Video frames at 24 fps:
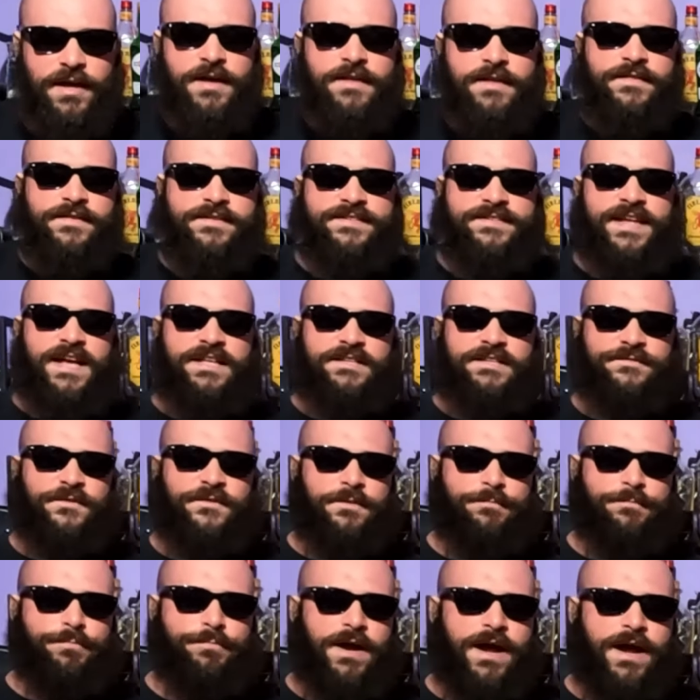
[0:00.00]
The stats for the
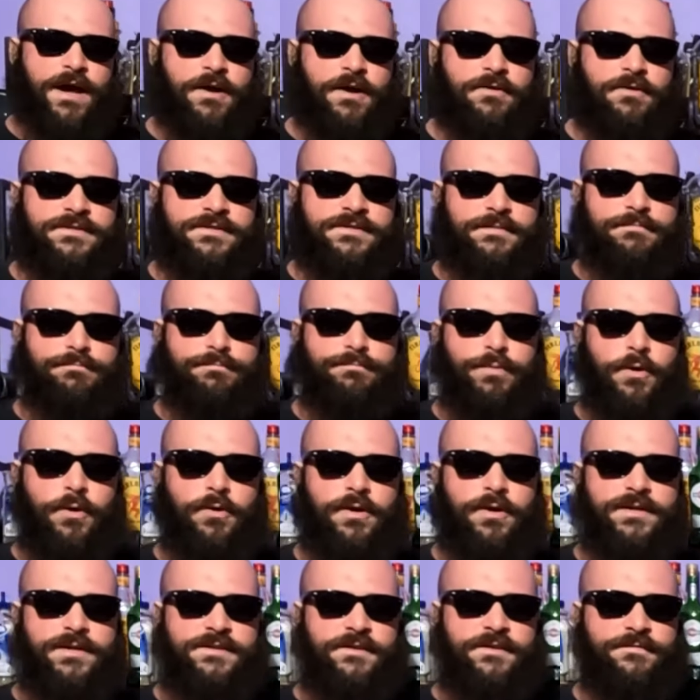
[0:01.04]
Browns and
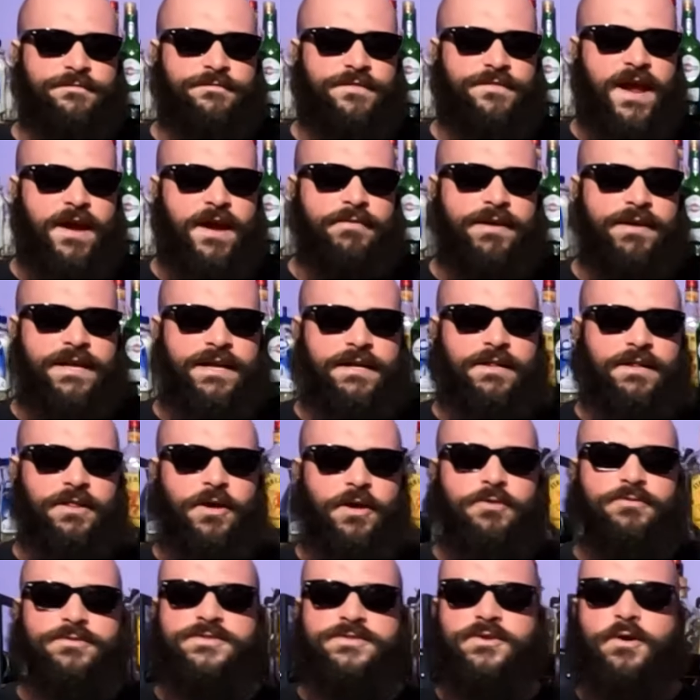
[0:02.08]
boys are very
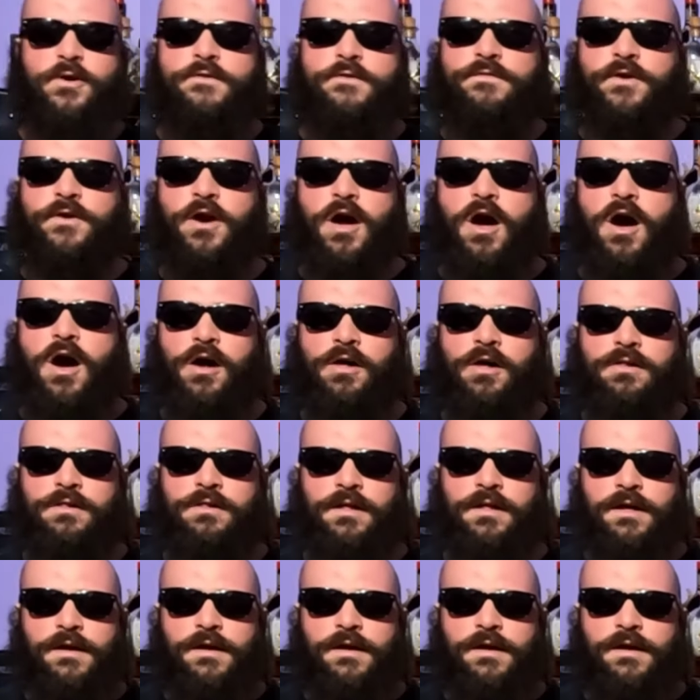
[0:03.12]
close overall.